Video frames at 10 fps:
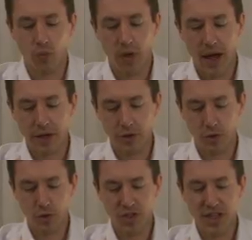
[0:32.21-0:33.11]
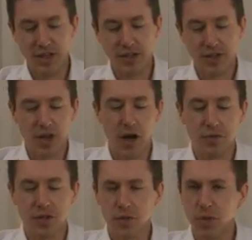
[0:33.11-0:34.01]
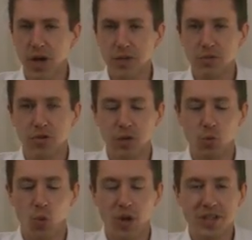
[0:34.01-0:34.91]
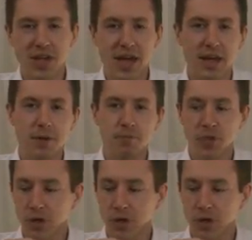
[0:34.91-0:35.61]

I do teas as often as possible in one take